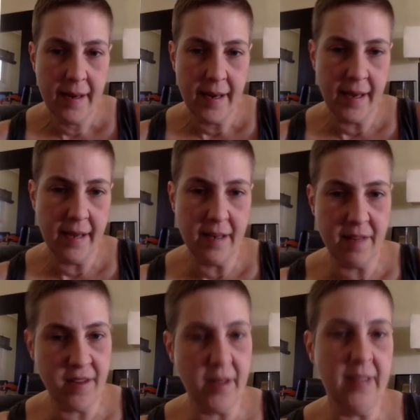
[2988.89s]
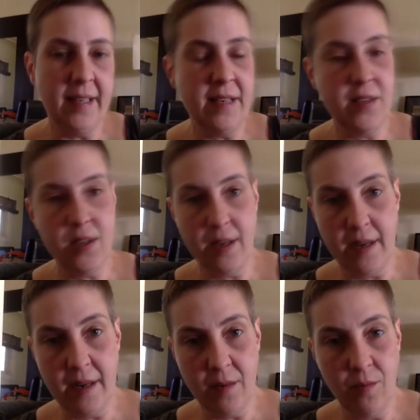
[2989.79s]
And at the very least,
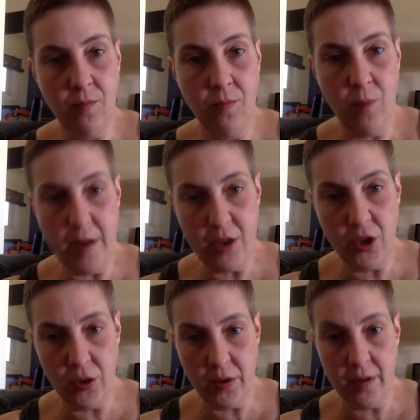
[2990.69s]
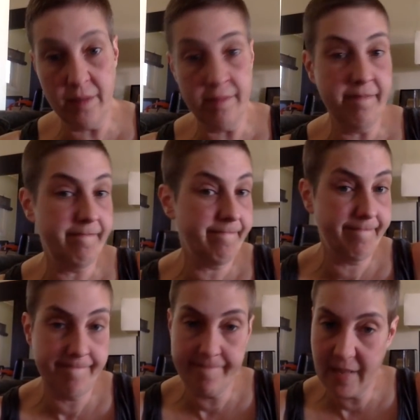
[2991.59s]
we should
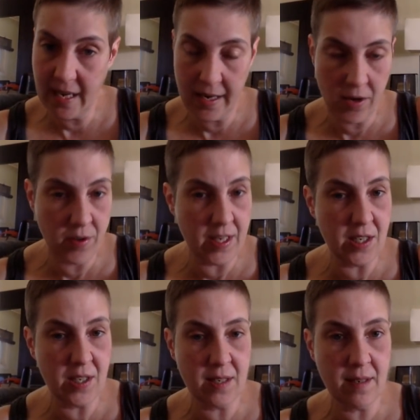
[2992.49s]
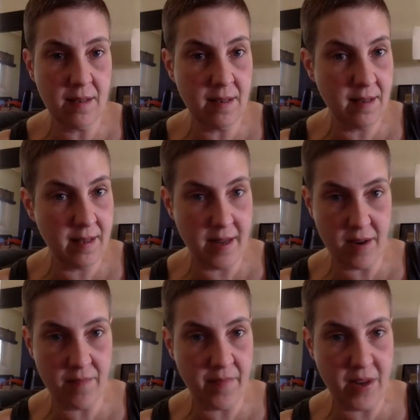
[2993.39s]
hear
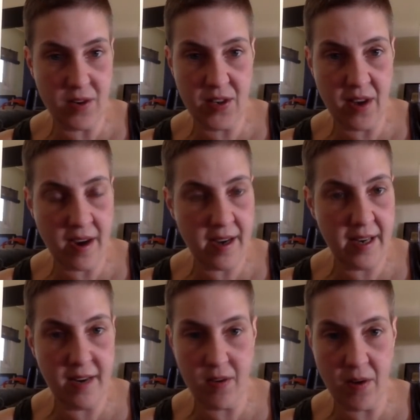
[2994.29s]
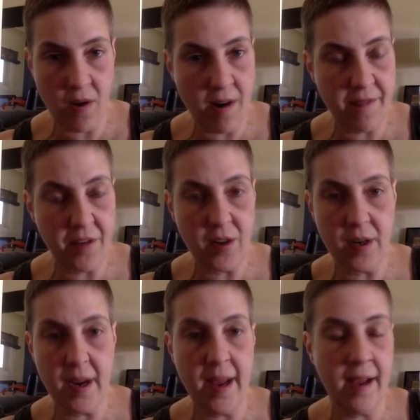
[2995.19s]
their side, hear their
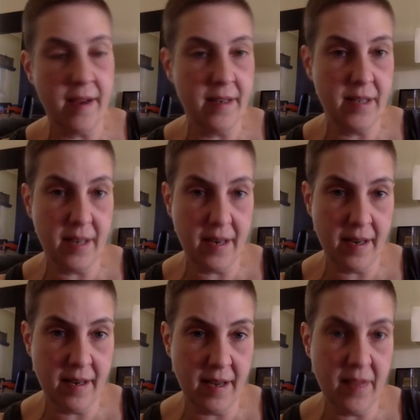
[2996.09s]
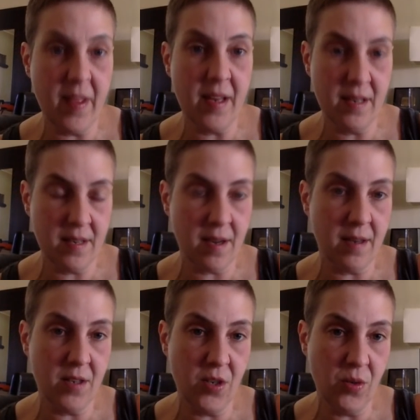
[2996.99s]
offer, and then
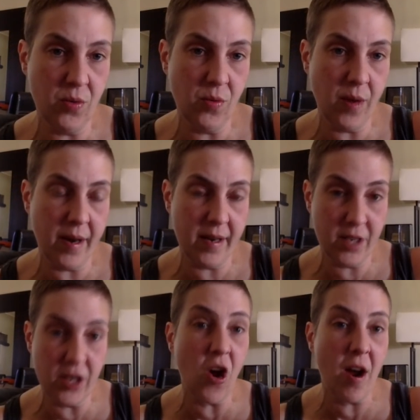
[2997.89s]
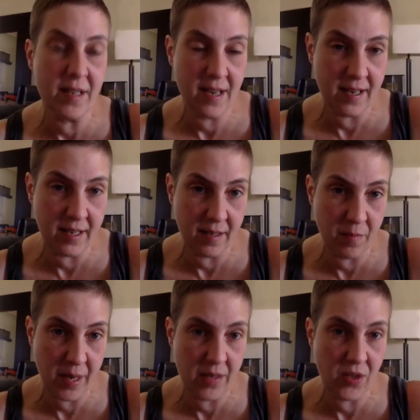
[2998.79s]
decide to not take it
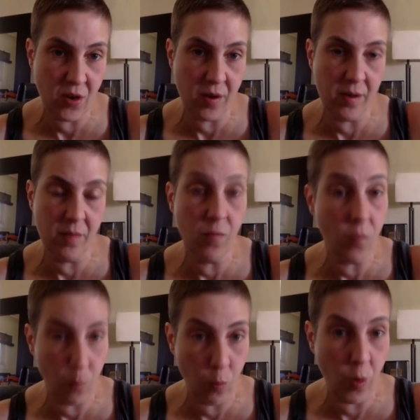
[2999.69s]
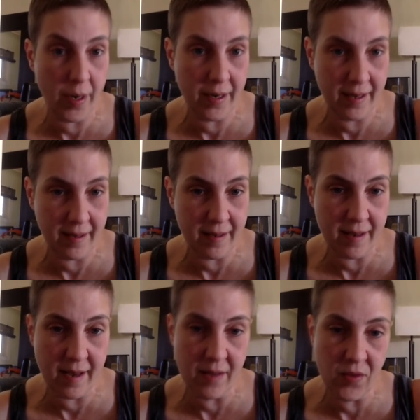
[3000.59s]
based on what it
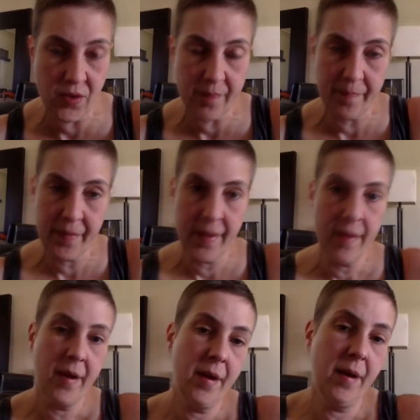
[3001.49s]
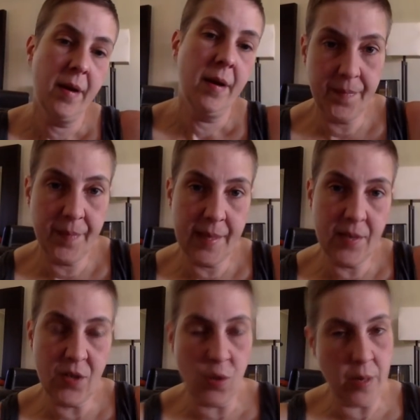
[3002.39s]
contains.
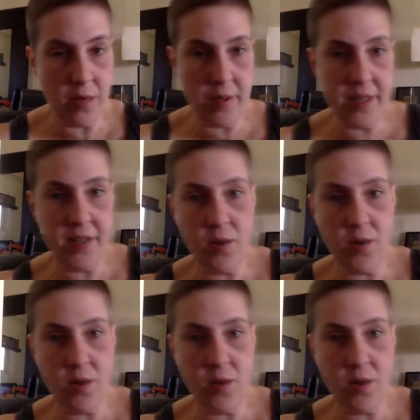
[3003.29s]
So we go into the